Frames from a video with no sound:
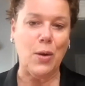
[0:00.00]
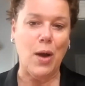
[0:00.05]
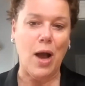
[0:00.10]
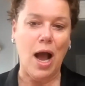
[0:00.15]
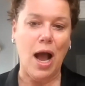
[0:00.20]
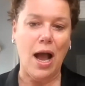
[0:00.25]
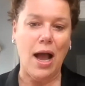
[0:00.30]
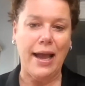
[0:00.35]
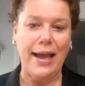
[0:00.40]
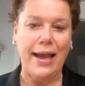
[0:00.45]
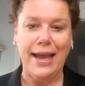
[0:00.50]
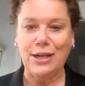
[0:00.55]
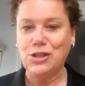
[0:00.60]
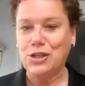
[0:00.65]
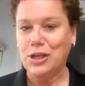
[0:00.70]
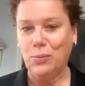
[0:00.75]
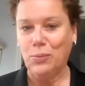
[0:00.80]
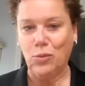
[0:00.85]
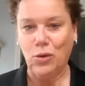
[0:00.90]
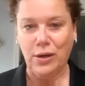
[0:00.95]
I
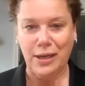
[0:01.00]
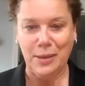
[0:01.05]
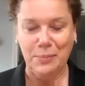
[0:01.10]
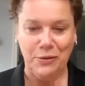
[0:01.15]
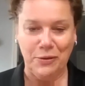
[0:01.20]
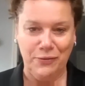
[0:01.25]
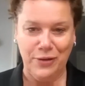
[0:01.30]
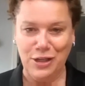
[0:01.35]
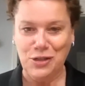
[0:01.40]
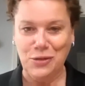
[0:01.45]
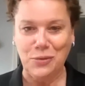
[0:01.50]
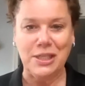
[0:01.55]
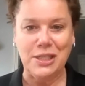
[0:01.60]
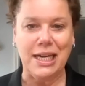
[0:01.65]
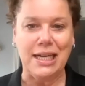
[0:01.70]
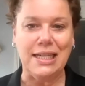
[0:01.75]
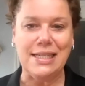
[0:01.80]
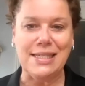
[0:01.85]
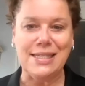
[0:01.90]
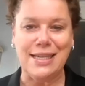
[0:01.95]
actually work in professional
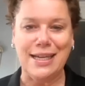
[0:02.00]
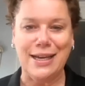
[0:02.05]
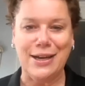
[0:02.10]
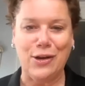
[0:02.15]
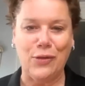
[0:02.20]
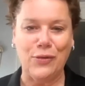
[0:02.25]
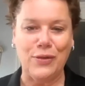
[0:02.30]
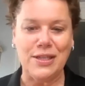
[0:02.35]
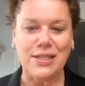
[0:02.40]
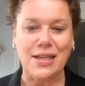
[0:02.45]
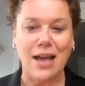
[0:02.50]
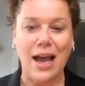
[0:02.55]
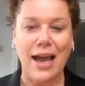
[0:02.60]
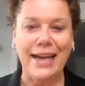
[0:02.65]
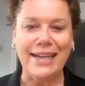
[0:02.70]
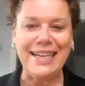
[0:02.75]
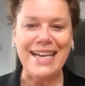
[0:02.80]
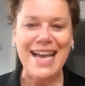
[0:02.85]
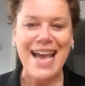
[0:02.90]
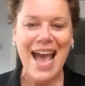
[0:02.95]
tennis on the
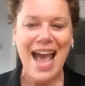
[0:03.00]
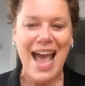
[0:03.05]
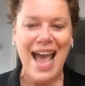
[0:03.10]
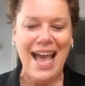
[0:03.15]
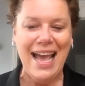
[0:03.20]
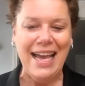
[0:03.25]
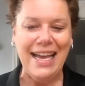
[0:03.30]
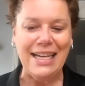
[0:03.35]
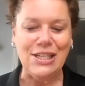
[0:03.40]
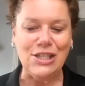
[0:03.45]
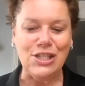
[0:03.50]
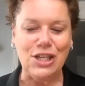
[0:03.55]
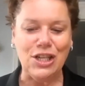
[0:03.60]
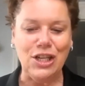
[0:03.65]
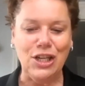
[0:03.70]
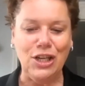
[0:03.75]
side, and